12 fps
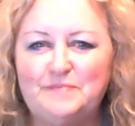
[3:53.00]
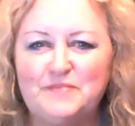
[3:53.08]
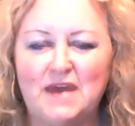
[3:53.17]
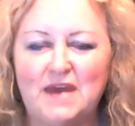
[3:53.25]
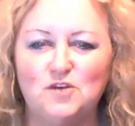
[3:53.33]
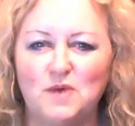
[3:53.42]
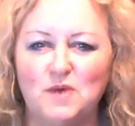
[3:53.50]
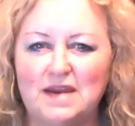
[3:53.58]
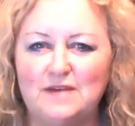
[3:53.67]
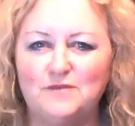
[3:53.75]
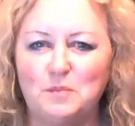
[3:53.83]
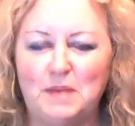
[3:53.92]
and you're
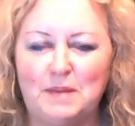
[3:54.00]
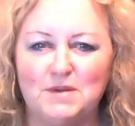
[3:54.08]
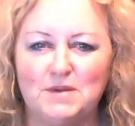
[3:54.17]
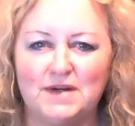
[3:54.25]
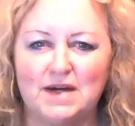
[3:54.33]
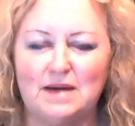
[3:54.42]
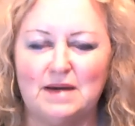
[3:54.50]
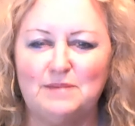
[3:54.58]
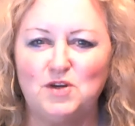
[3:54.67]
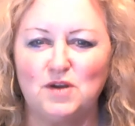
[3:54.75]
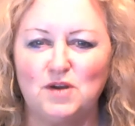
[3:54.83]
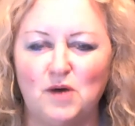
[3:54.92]
waiting for people to come.
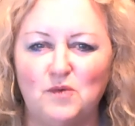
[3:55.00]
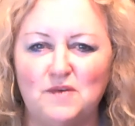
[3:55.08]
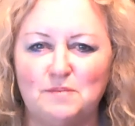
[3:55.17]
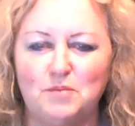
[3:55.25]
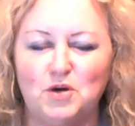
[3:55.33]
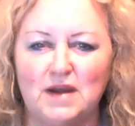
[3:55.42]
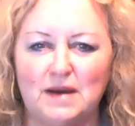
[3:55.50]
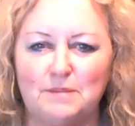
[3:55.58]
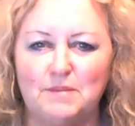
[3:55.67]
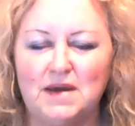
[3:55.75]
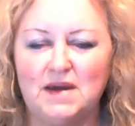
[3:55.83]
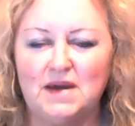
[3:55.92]
You can always put up
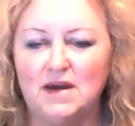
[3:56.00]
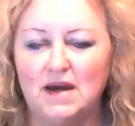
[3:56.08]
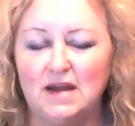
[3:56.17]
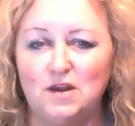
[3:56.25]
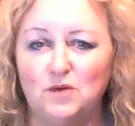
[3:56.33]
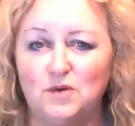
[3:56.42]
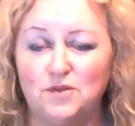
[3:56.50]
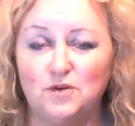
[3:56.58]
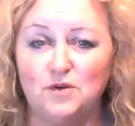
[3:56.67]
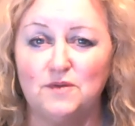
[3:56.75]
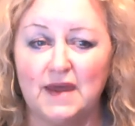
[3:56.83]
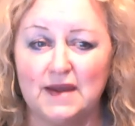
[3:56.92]
a lower
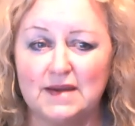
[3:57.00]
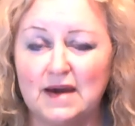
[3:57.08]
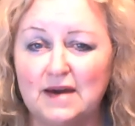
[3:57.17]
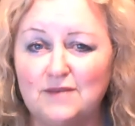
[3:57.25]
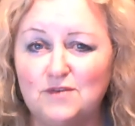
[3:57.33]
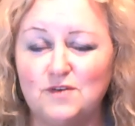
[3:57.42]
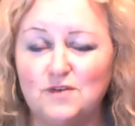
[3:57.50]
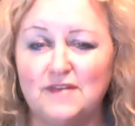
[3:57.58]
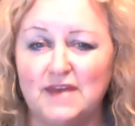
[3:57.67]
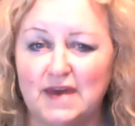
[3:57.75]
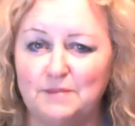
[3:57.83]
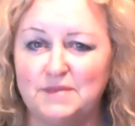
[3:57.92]
third that covers
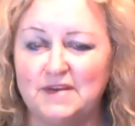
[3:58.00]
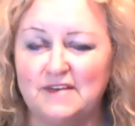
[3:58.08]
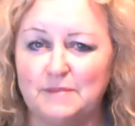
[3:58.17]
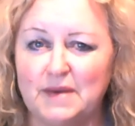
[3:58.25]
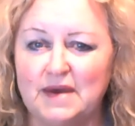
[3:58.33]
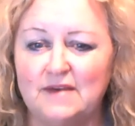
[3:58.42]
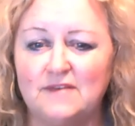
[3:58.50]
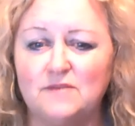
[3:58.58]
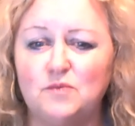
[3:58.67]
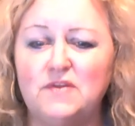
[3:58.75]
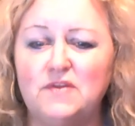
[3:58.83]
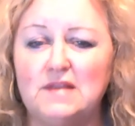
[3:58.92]
the empty space
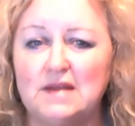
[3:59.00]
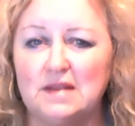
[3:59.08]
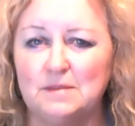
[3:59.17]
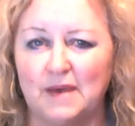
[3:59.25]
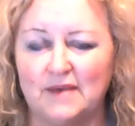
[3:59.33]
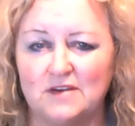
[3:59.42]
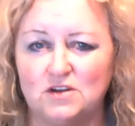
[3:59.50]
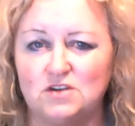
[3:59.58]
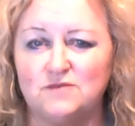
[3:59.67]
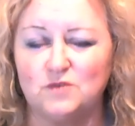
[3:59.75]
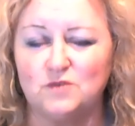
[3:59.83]
with a little message for